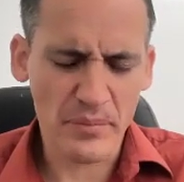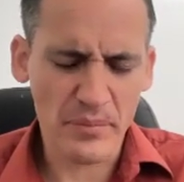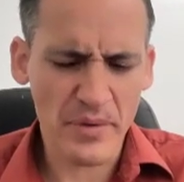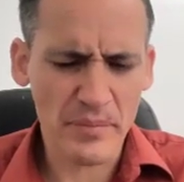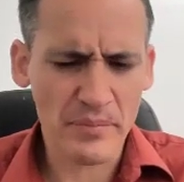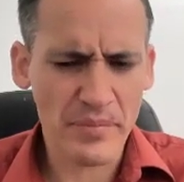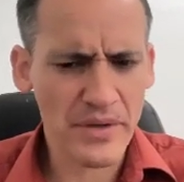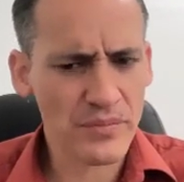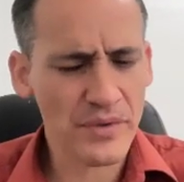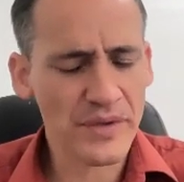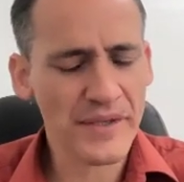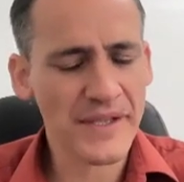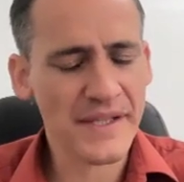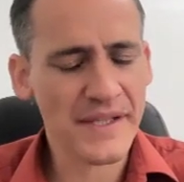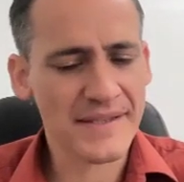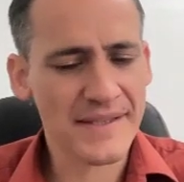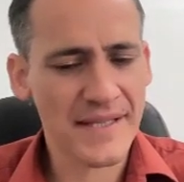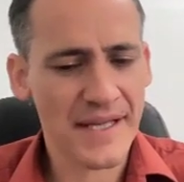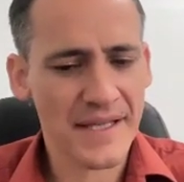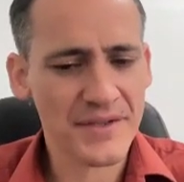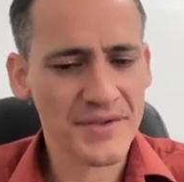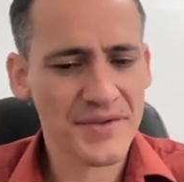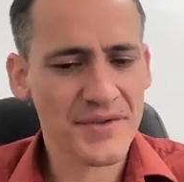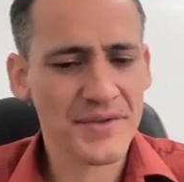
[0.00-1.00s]
But being really
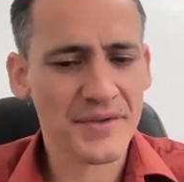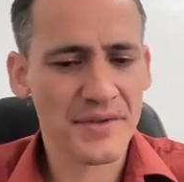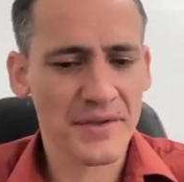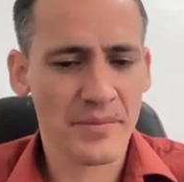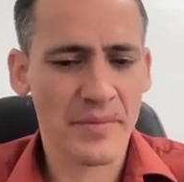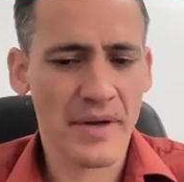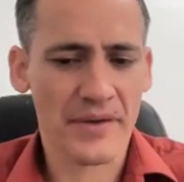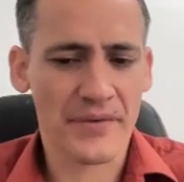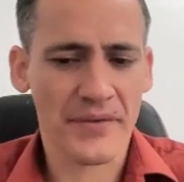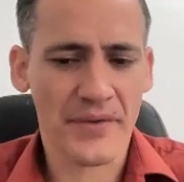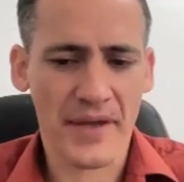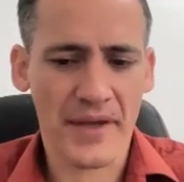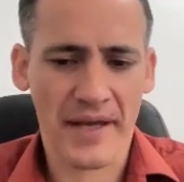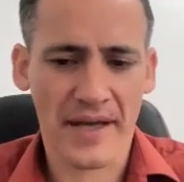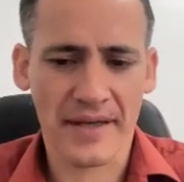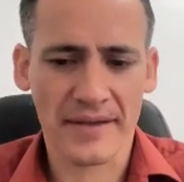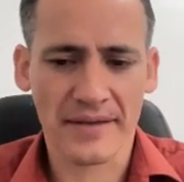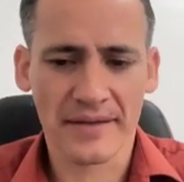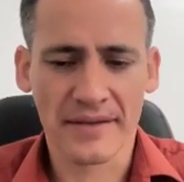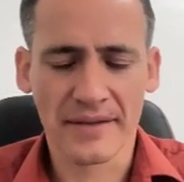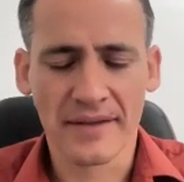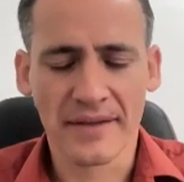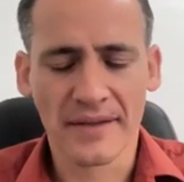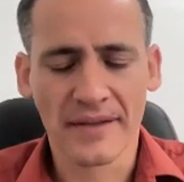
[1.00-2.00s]
intentional about
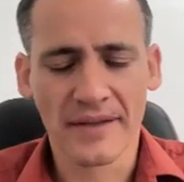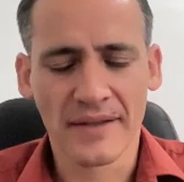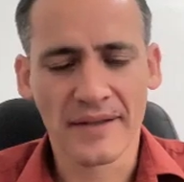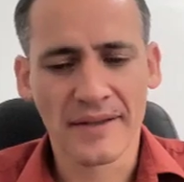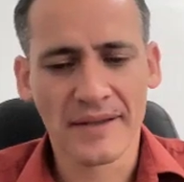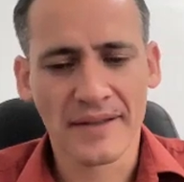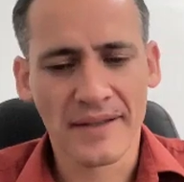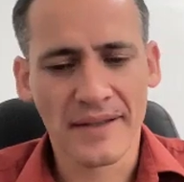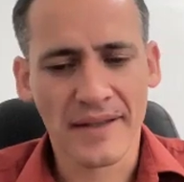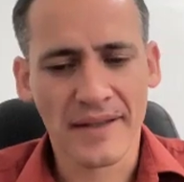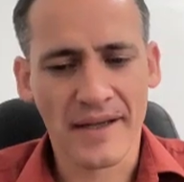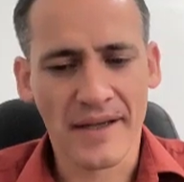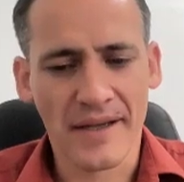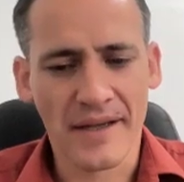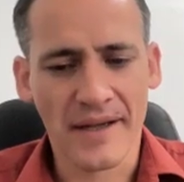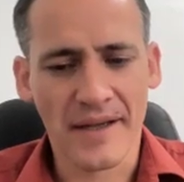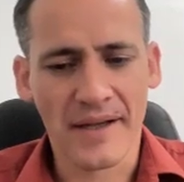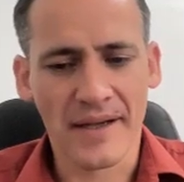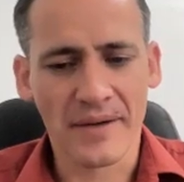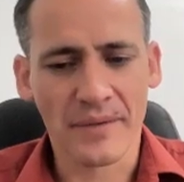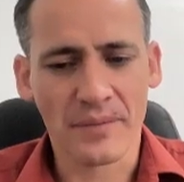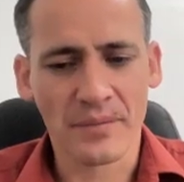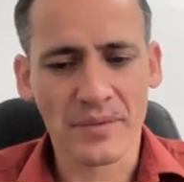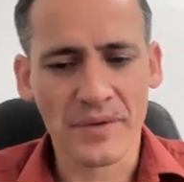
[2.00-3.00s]
that
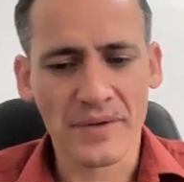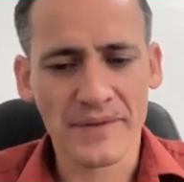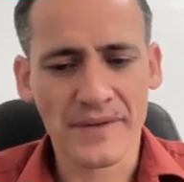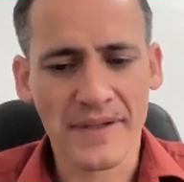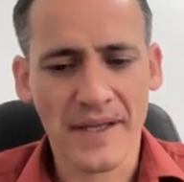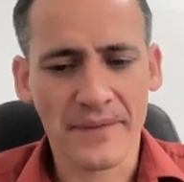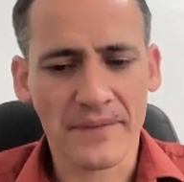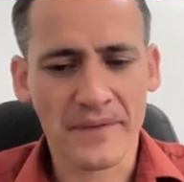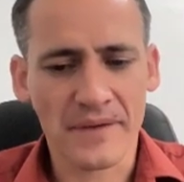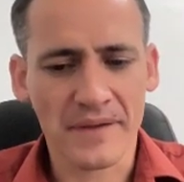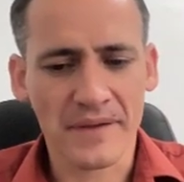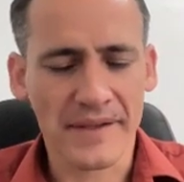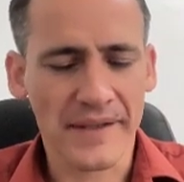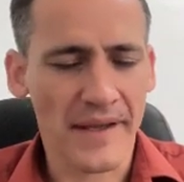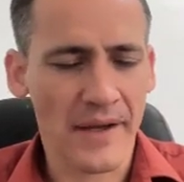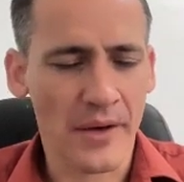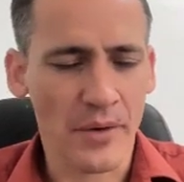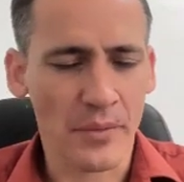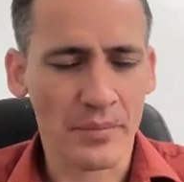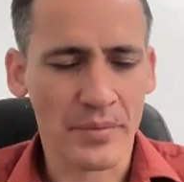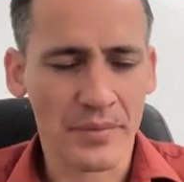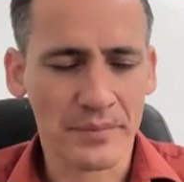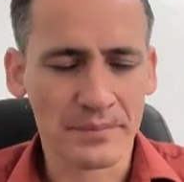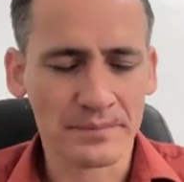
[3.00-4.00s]
will definitely help.